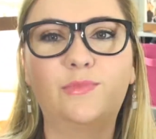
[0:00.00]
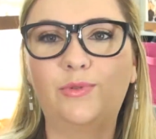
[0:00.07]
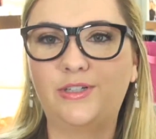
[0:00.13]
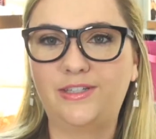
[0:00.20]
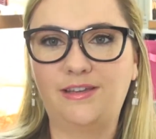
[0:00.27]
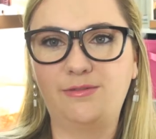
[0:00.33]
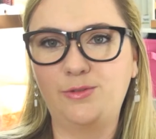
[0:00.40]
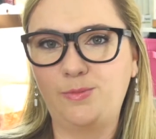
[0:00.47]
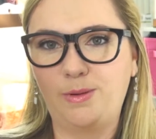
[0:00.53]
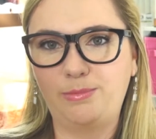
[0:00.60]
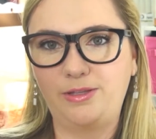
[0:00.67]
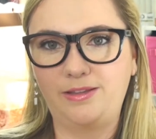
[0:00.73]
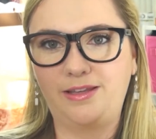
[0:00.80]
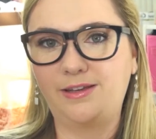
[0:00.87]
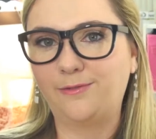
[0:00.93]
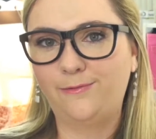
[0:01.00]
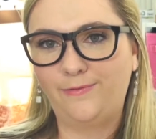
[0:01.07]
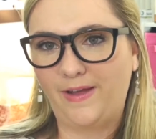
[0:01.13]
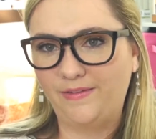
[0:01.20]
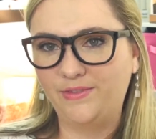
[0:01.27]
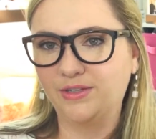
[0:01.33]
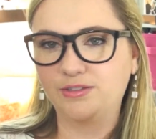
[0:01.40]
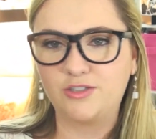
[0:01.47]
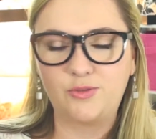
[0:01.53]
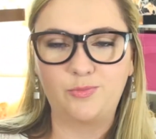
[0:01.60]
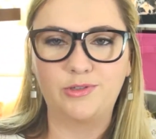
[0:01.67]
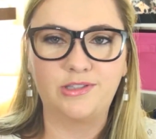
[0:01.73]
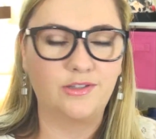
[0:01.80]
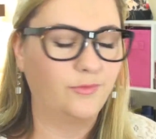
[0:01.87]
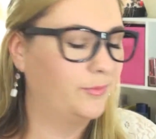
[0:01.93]
Which that was probably like a $5
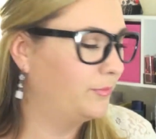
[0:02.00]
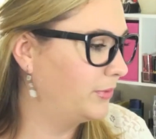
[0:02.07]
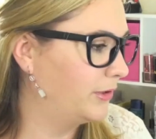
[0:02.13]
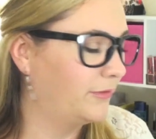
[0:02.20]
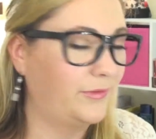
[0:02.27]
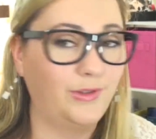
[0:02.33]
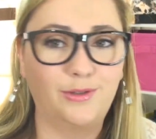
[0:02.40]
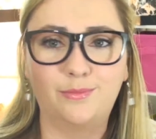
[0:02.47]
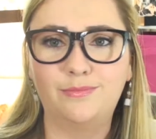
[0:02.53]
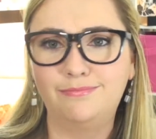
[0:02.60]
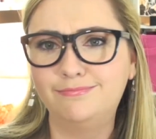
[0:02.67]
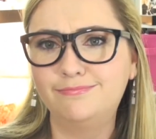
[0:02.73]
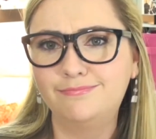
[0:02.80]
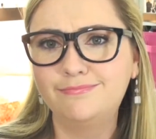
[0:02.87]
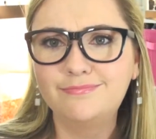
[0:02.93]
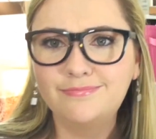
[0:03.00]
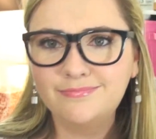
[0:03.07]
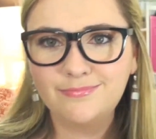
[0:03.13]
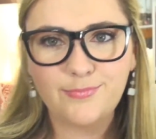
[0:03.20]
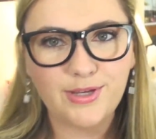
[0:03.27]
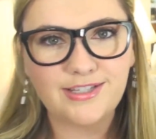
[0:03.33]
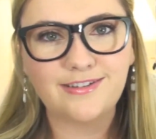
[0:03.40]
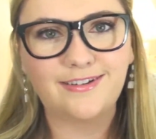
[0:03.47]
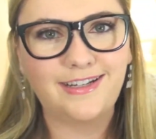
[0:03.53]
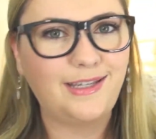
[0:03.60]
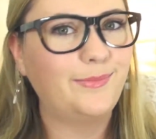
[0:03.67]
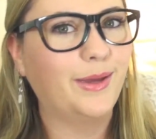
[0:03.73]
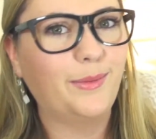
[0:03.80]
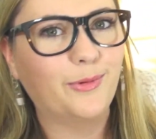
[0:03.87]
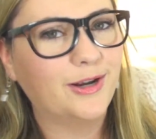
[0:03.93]
spritz perfume based on
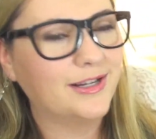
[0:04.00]
eBay